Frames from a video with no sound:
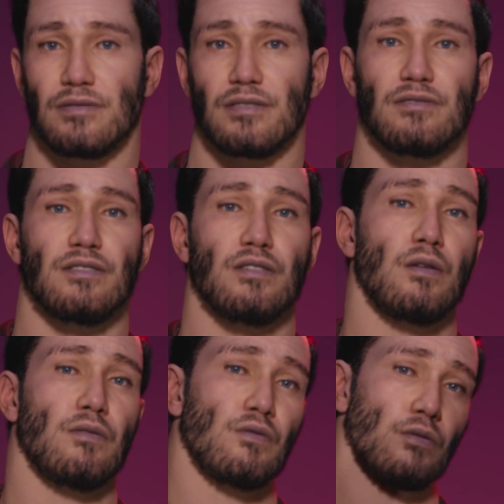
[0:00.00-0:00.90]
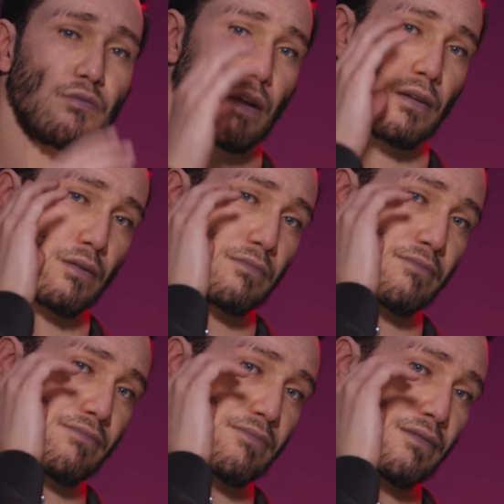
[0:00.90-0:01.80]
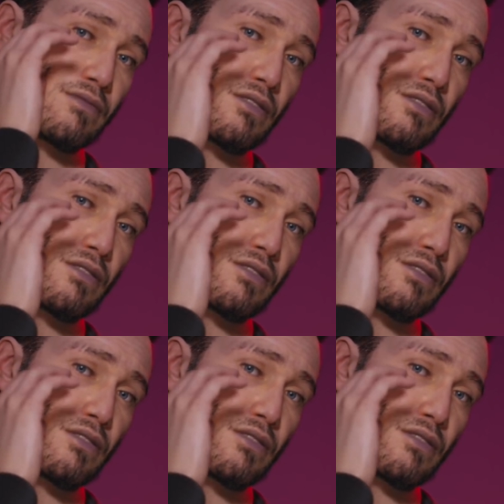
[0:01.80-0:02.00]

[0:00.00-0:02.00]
just a cultural problem, it's a